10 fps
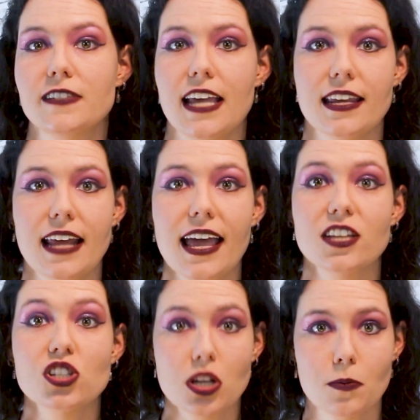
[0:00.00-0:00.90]
of
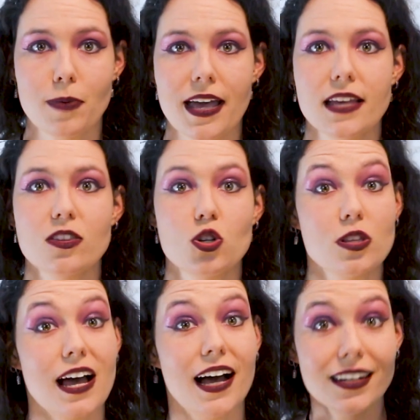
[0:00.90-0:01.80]
DNA to compare
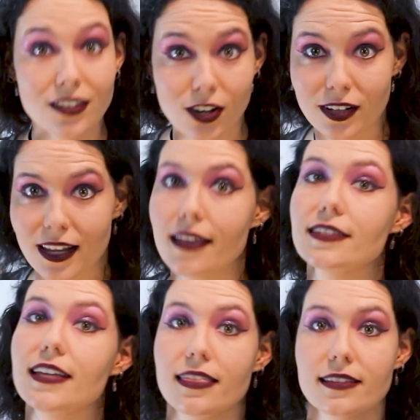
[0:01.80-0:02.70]
to the unknown
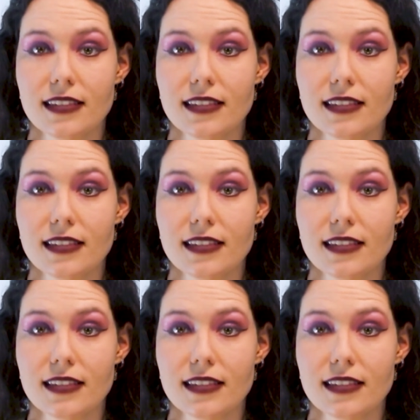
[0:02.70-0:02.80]
lengths in the